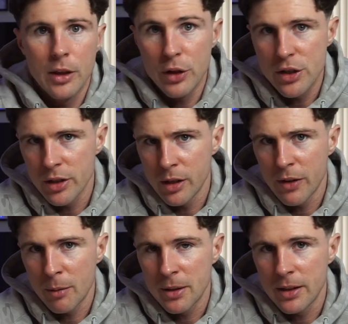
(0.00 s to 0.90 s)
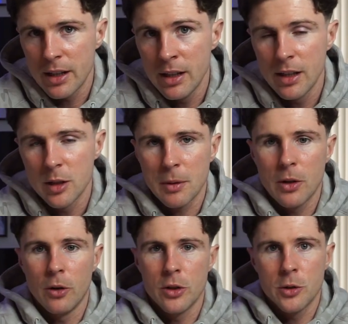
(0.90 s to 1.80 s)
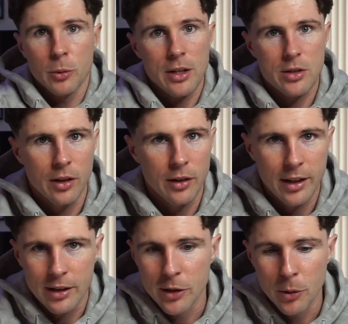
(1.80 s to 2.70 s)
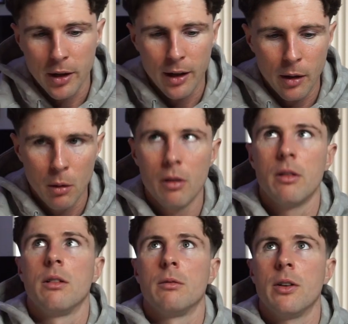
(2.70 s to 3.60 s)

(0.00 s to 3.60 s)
The reason you need vitamin D is because you don't get sunlight in the UK,